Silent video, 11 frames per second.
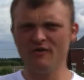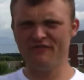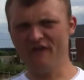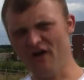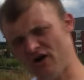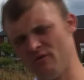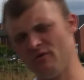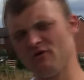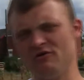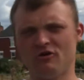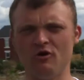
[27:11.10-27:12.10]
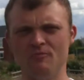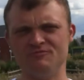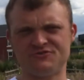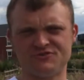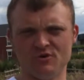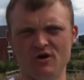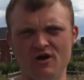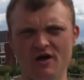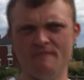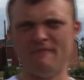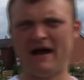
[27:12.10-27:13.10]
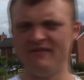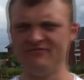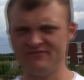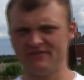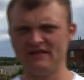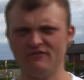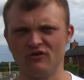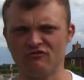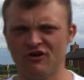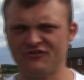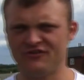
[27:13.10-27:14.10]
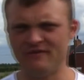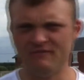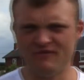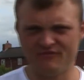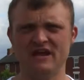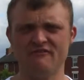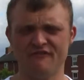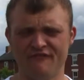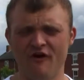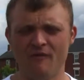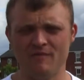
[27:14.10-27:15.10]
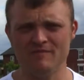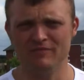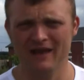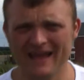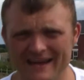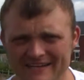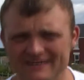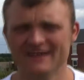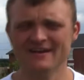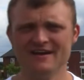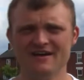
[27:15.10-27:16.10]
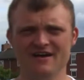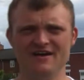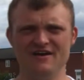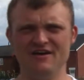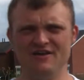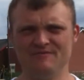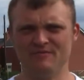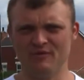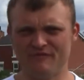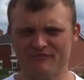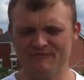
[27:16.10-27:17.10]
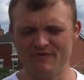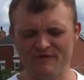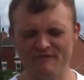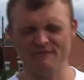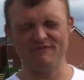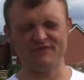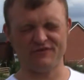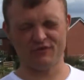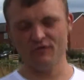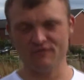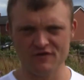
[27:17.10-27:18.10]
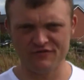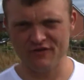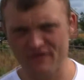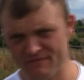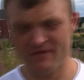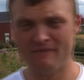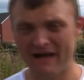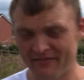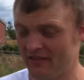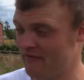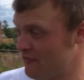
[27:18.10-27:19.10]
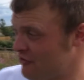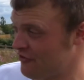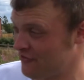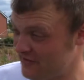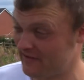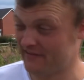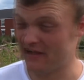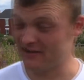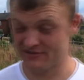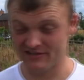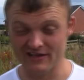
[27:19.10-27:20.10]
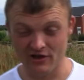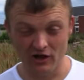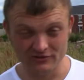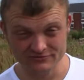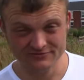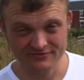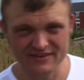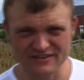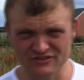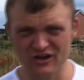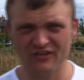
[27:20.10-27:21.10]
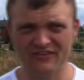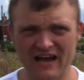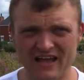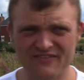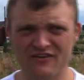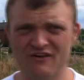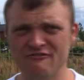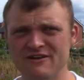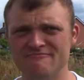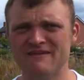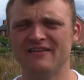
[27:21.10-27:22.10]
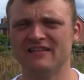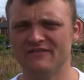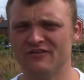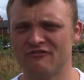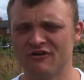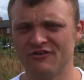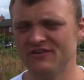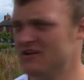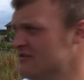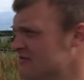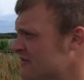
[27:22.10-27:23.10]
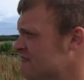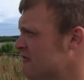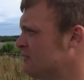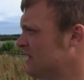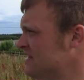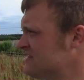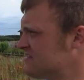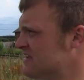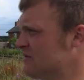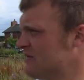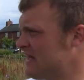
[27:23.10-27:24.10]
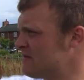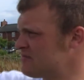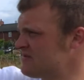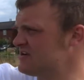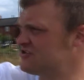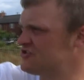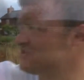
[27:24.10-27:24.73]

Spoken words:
we thought we were going to come to a manned level crossing here at Thorpe in Blaine. But we've discovered that the manned level crossing has actually gone. It's gone now. They've got rid of manned level crossing and they've replaced it with that bridge. So